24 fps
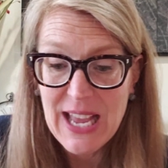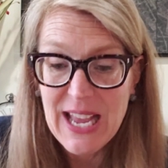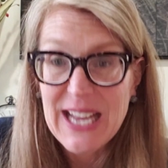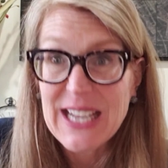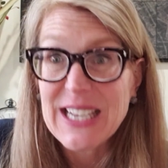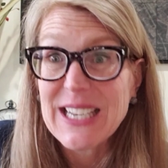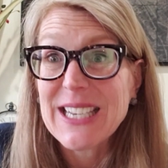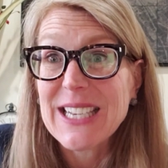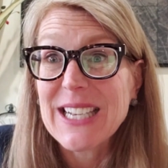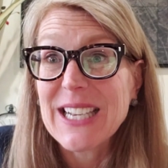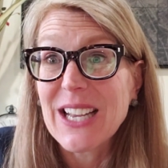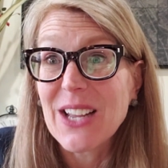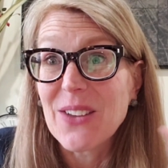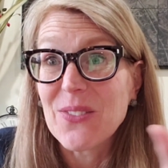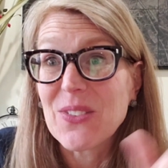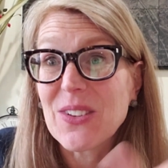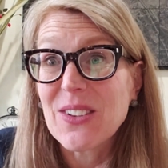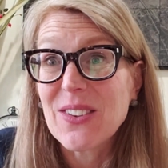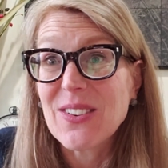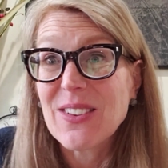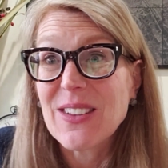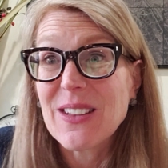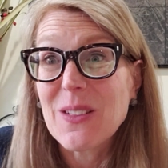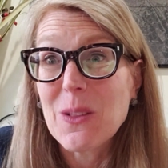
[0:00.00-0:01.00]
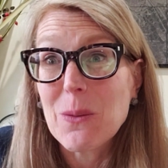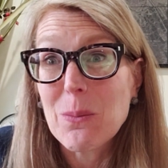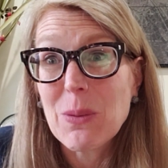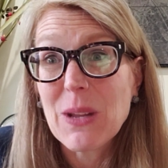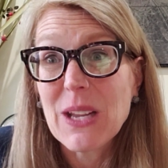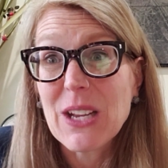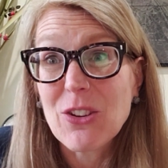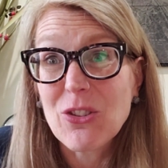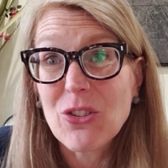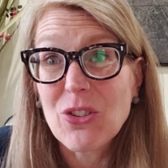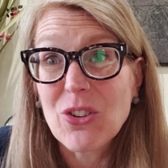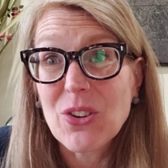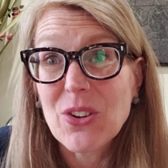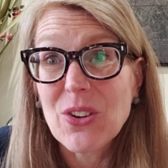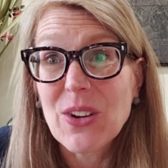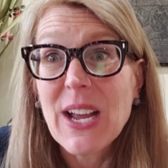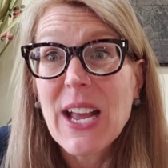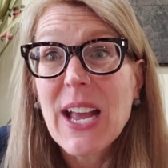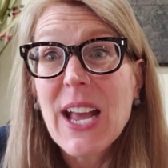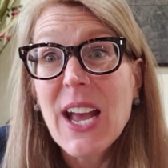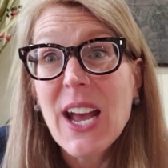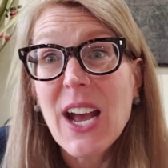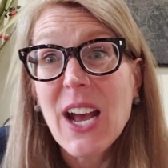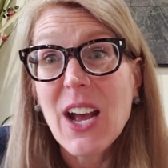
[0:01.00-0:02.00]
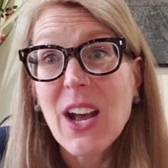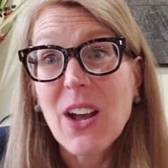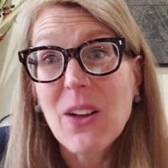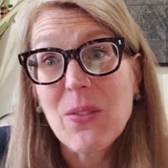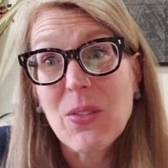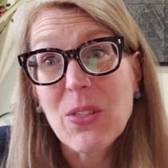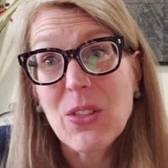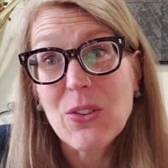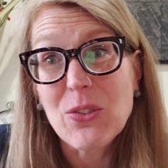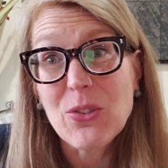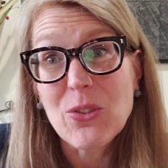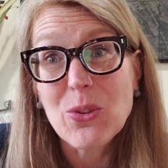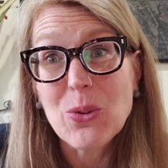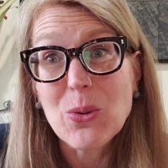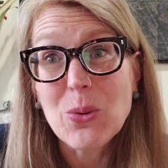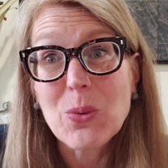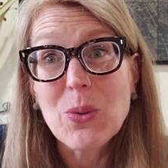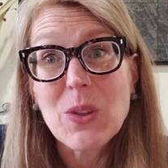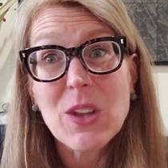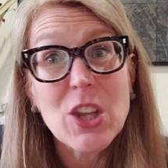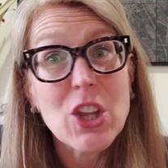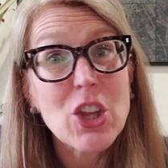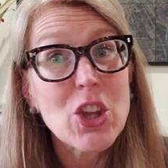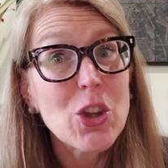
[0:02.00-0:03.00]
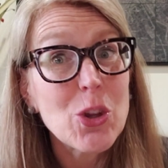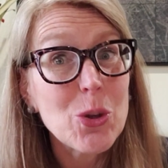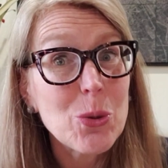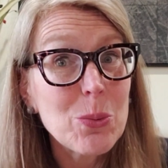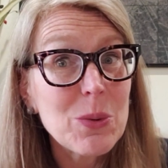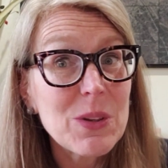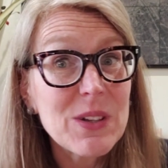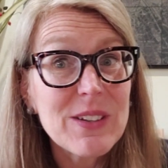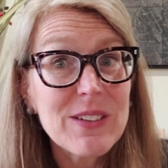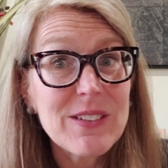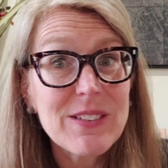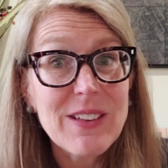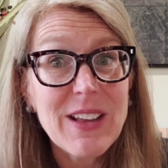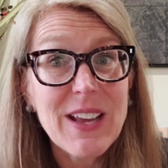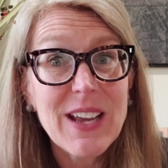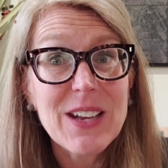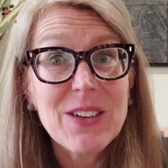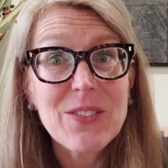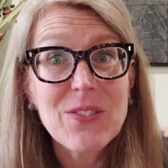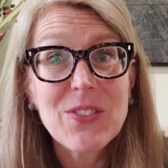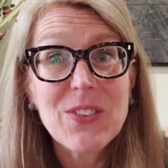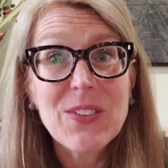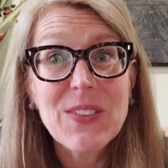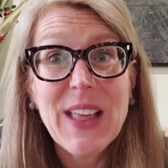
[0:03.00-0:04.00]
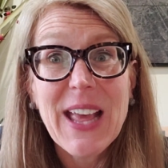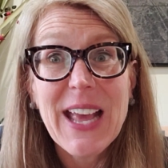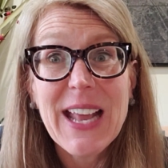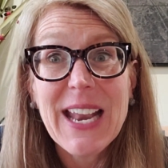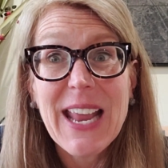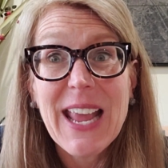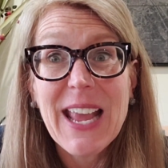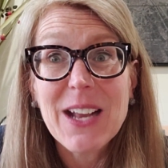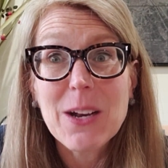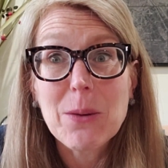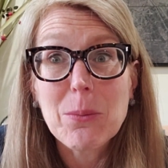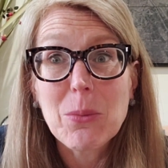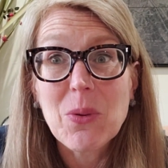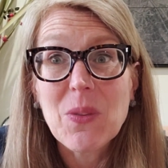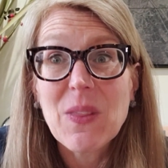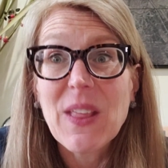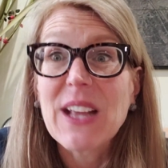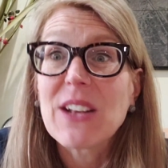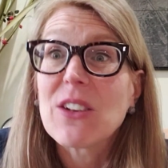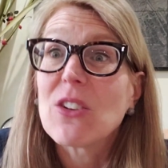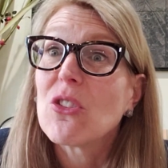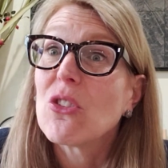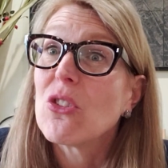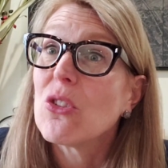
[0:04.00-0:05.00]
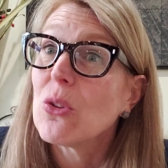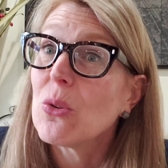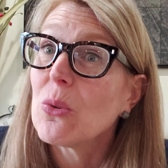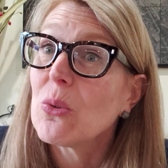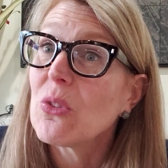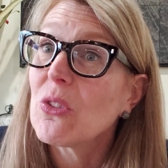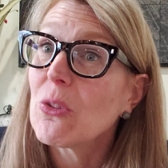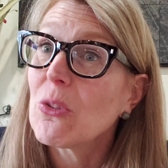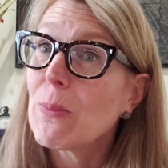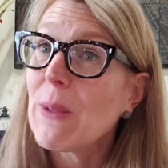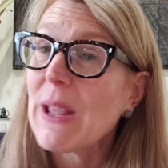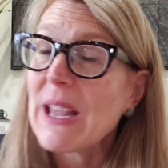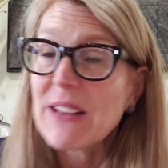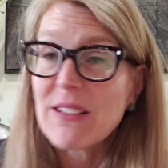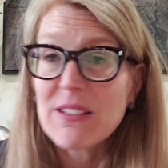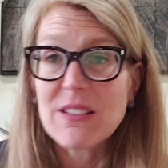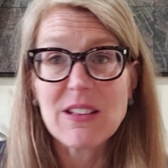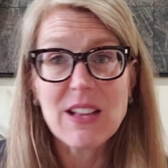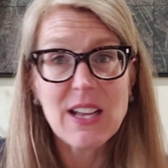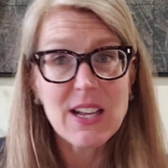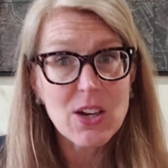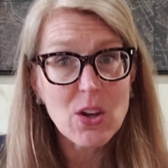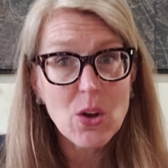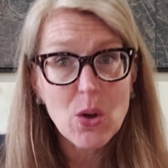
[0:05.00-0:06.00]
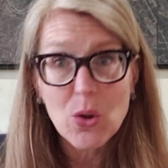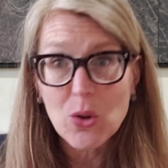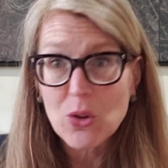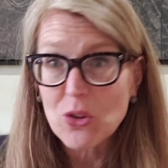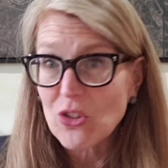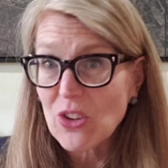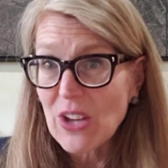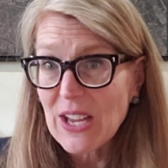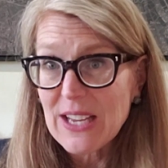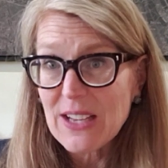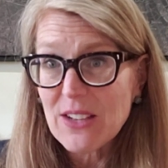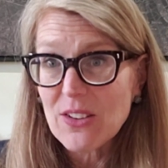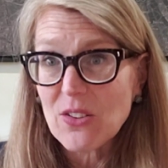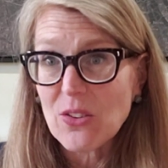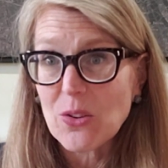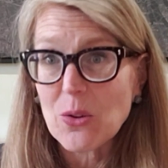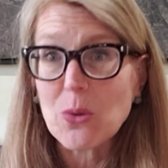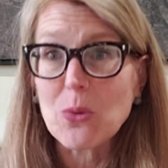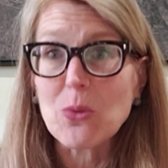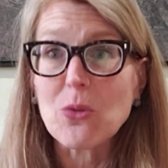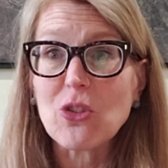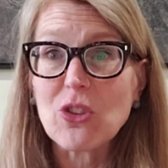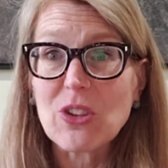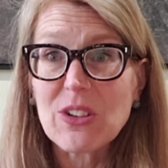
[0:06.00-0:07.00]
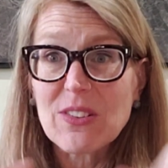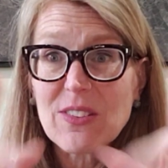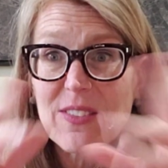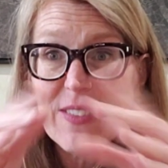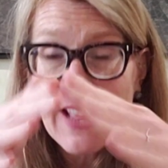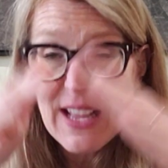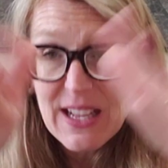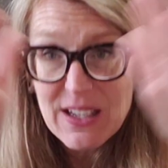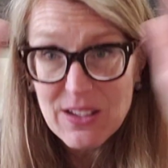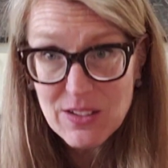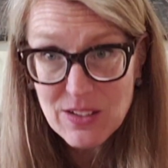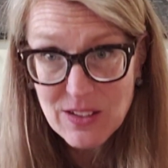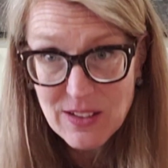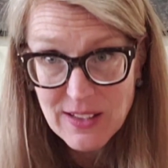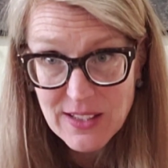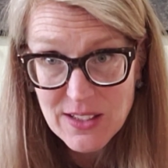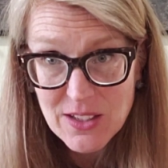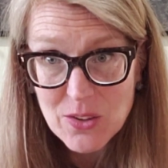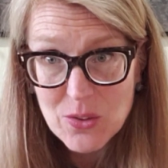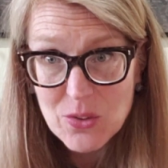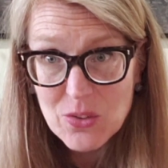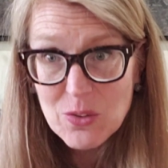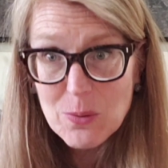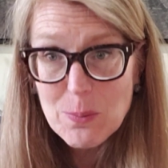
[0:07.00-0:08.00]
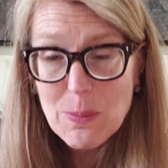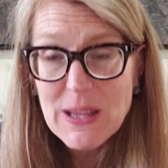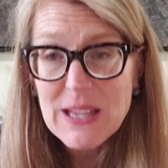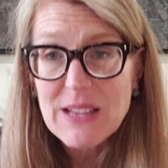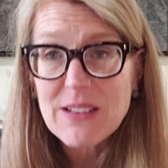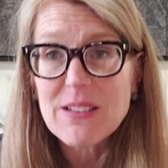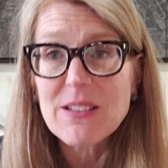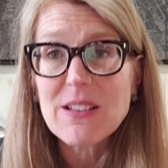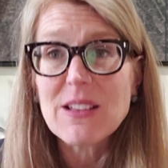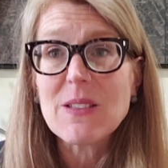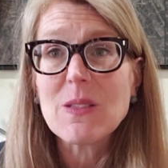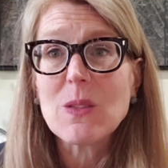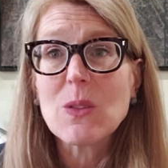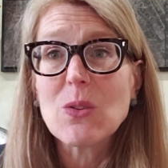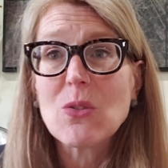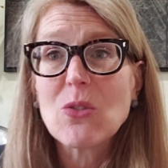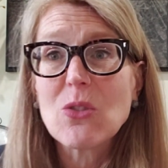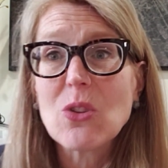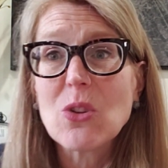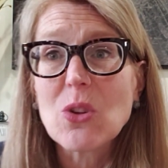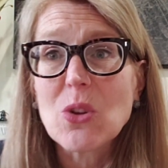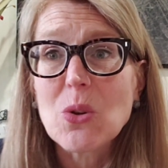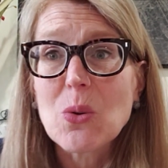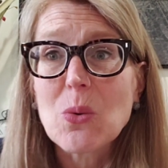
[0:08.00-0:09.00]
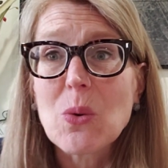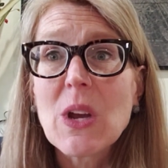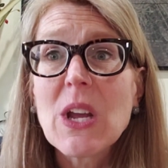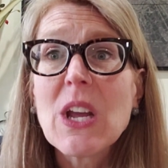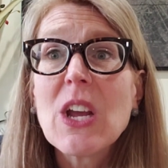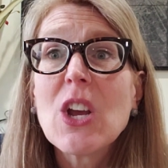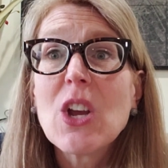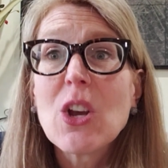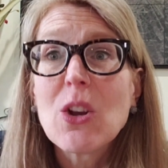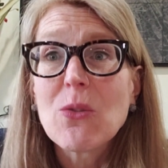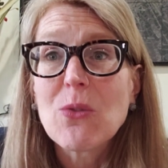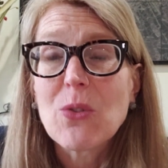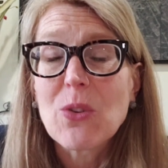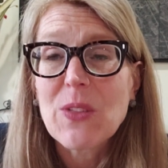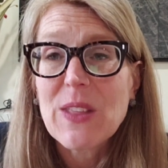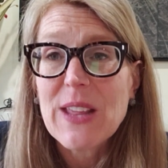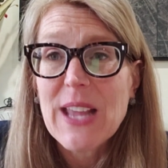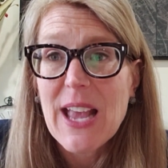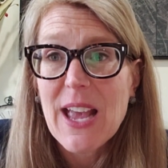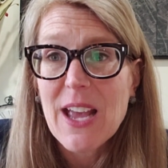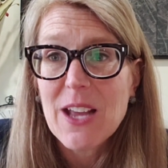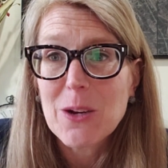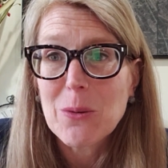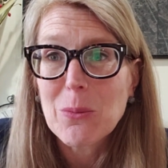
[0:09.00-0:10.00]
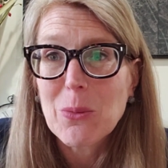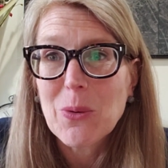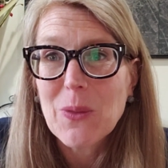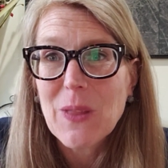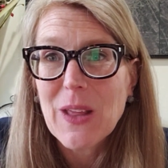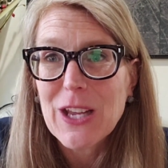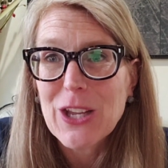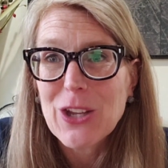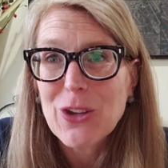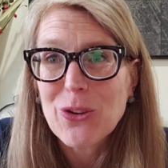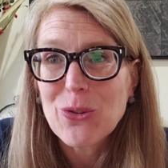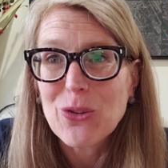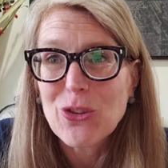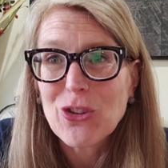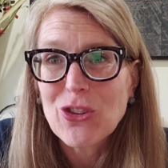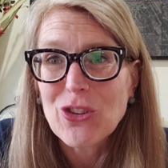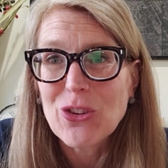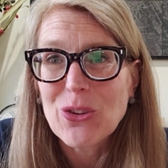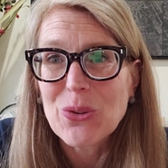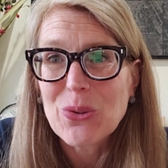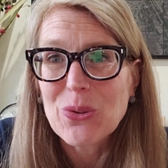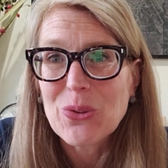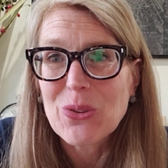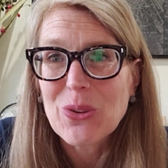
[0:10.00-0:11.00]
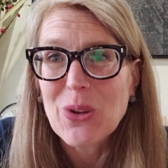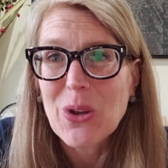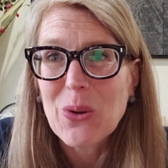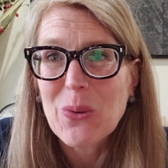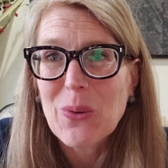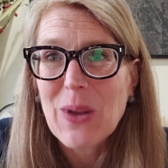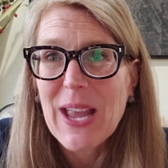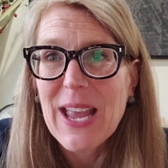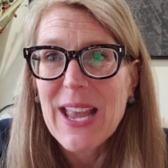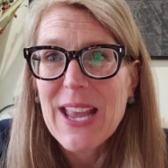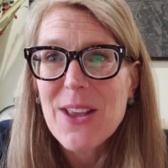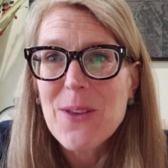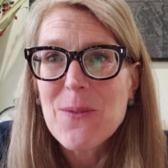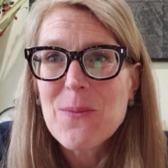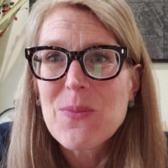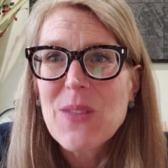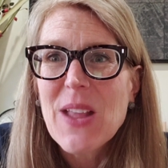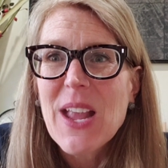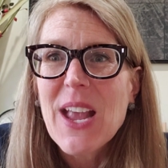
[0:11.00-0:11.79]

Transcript: and I'd love to see the picture of the zoo that you would design for that animal, that zoo space, not a whole giant zoo, just that little space in the zoo for the animal that you choose, okay?